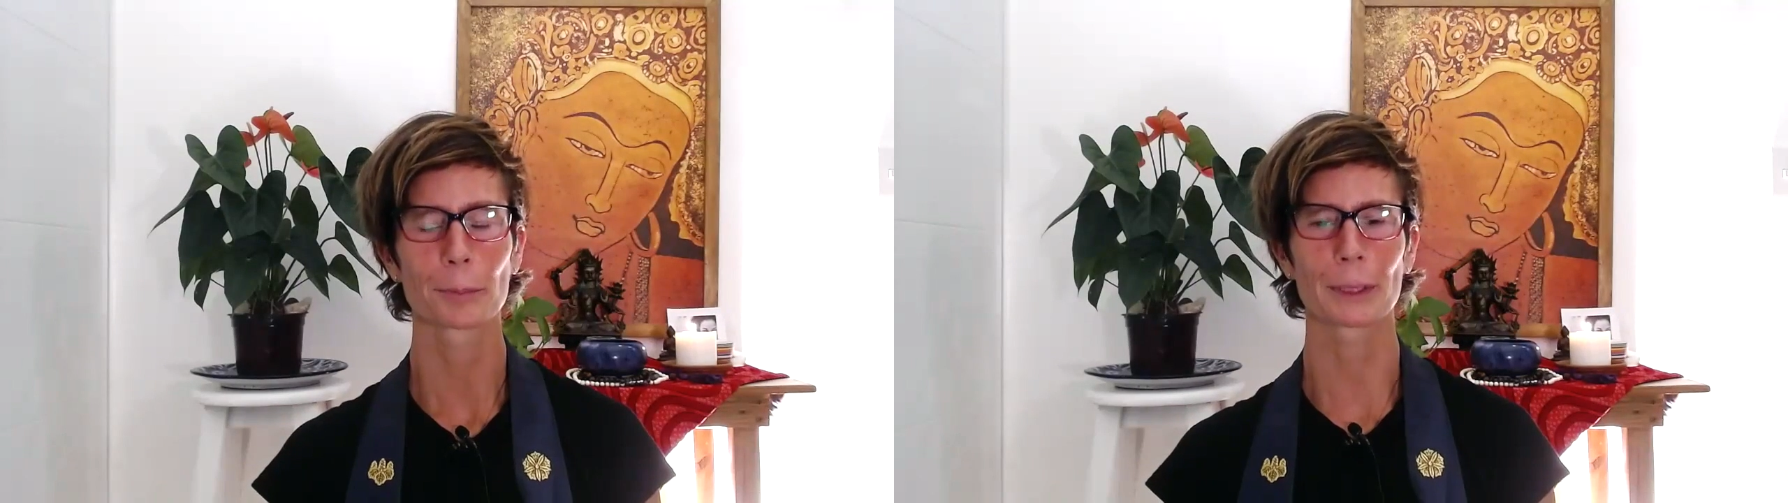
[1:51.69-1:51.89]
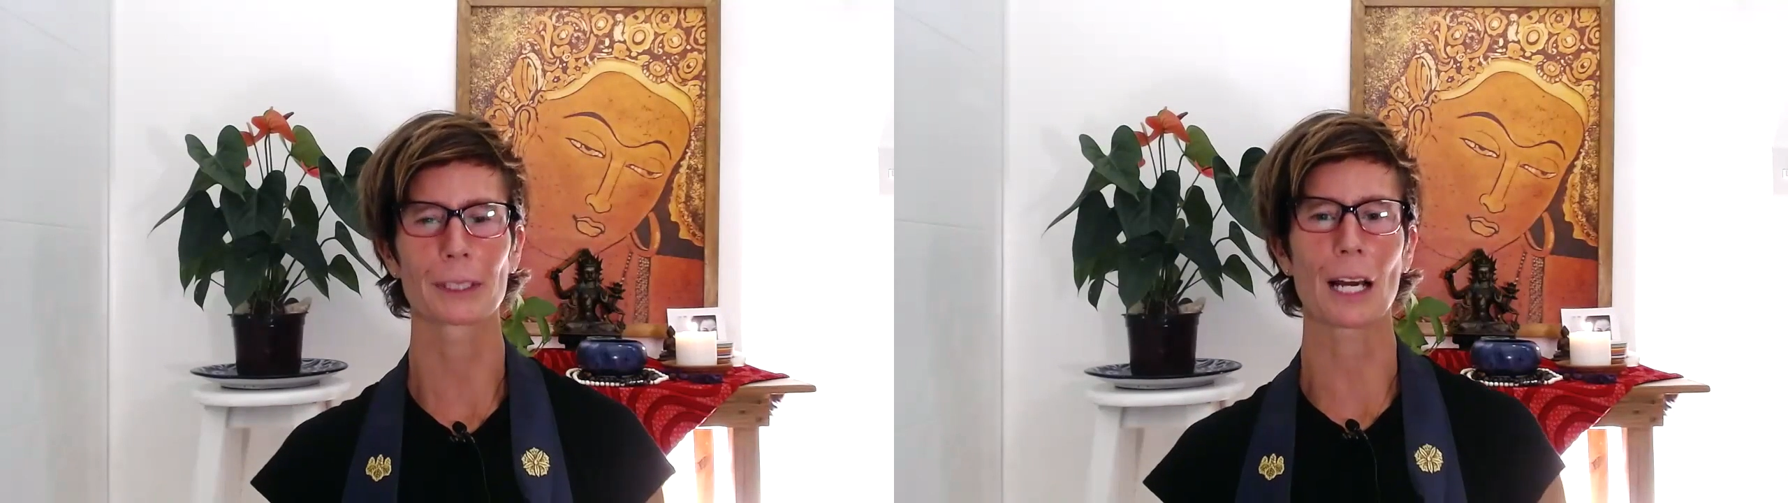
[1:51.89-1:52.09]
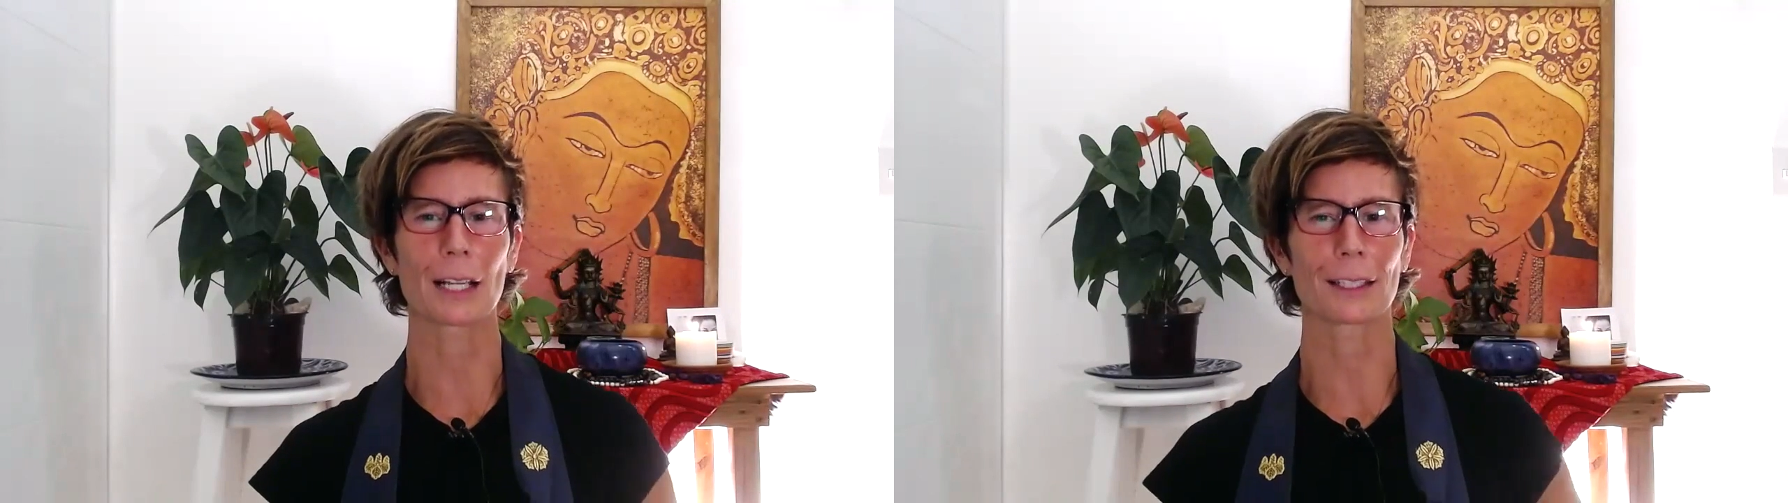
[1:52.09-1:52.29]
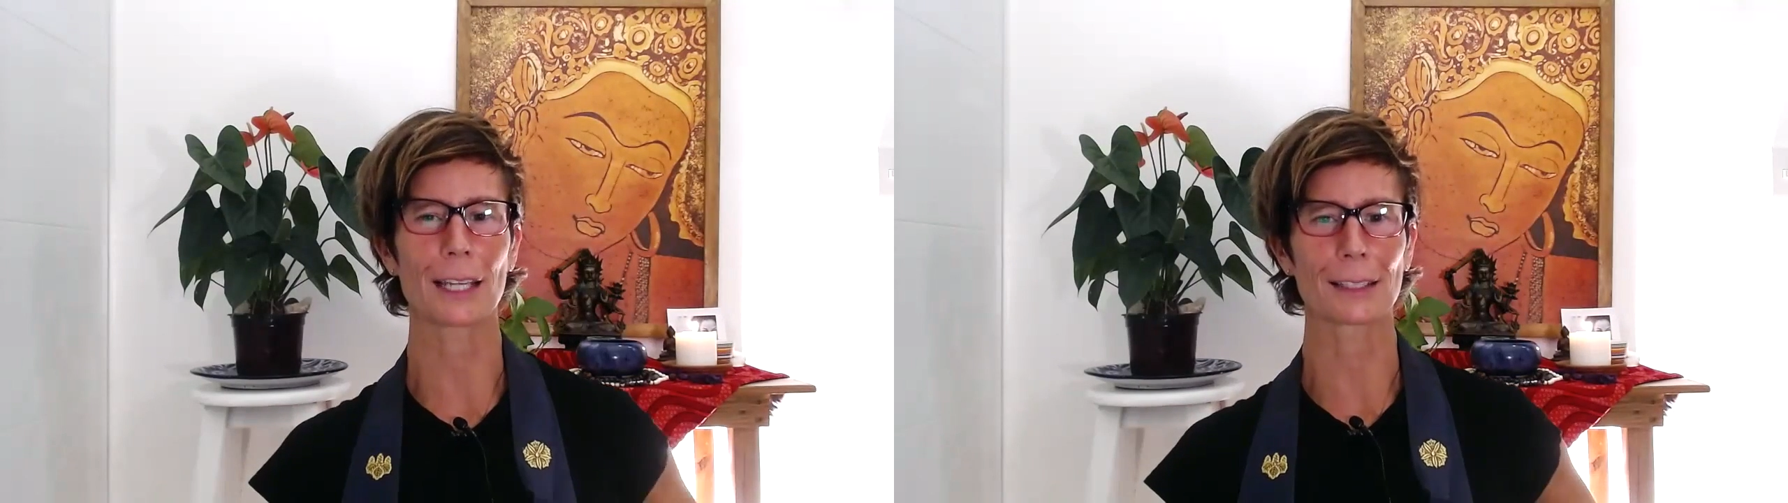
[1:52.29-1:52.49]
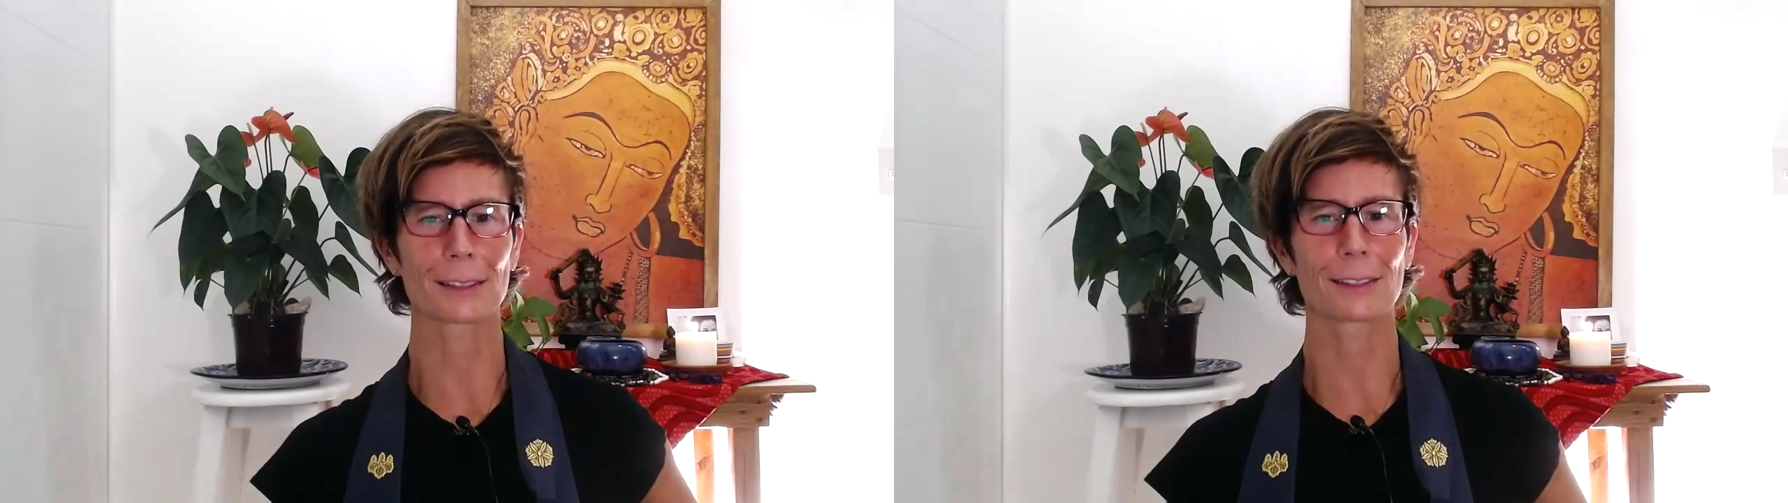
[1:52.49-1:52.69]
but not
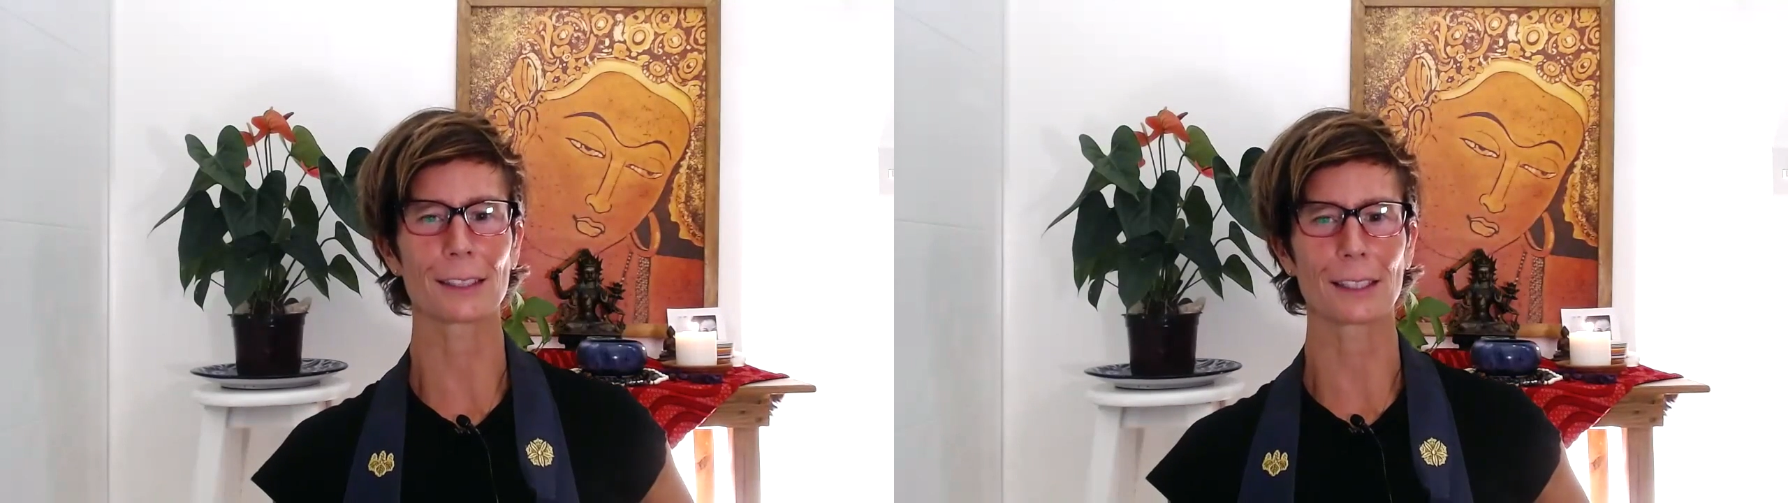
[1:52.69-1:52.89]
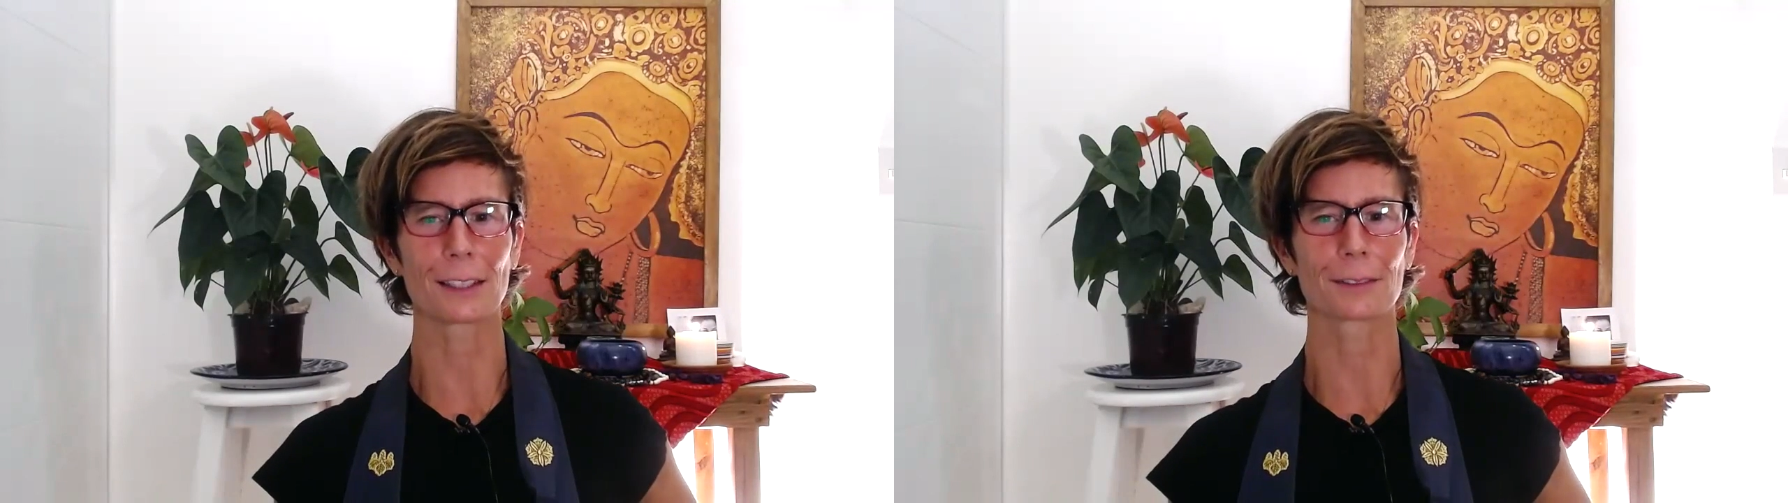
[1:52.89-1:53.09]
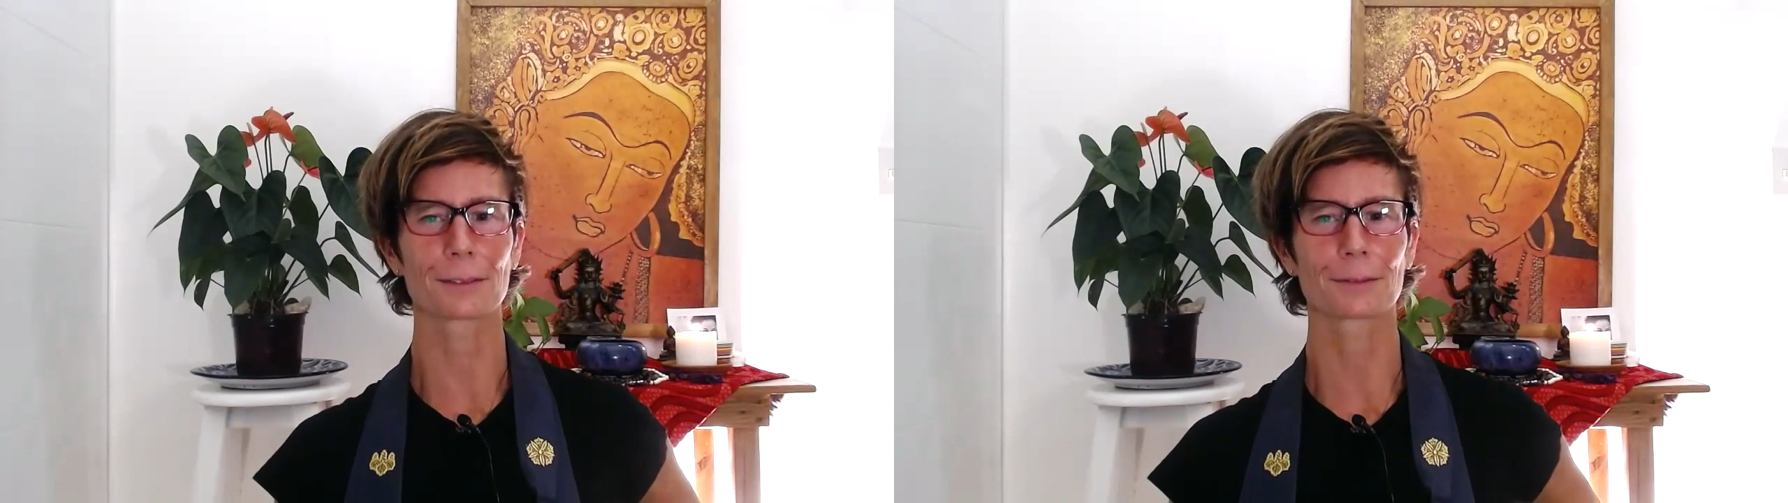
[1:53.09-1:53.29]
yet seen.